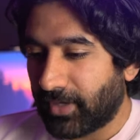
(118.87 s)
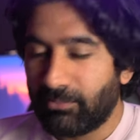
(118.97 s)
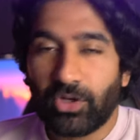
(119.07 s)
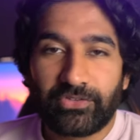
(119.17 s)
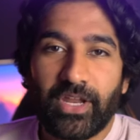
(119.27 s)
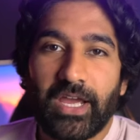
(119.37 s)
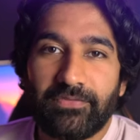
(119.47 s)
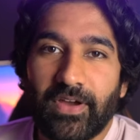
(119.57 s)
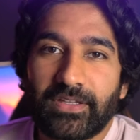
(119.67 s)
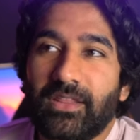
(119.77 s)
I'm not denying
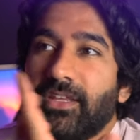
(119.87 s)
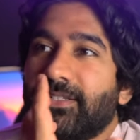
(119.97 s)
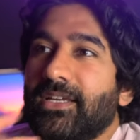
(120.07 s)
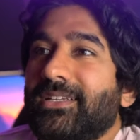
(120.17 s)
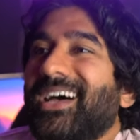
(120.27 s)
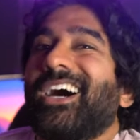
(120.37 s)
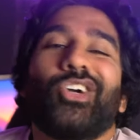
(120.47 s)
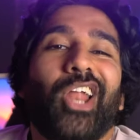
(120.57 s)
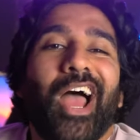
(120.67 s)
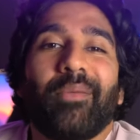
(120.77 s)
the fact that these things aren't
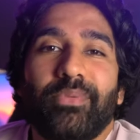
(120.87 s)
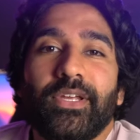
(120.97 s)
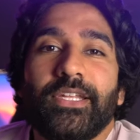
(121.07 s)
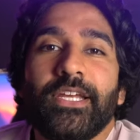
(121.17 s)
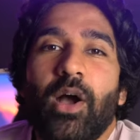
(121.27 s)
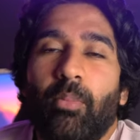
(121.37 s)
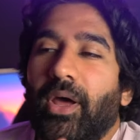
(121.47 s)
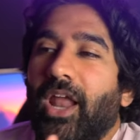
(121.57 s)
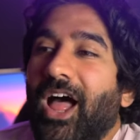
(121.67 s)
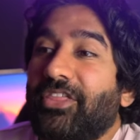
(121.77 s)
gonna happen,
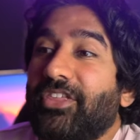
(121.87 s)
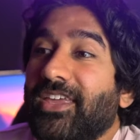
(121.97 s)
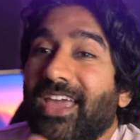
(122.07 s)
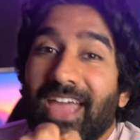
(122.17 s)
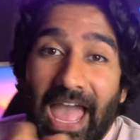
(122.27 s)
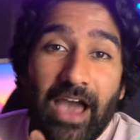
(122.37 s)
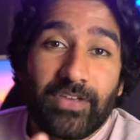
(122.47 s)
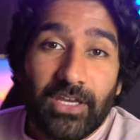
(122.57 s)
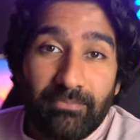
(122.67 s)
but I think having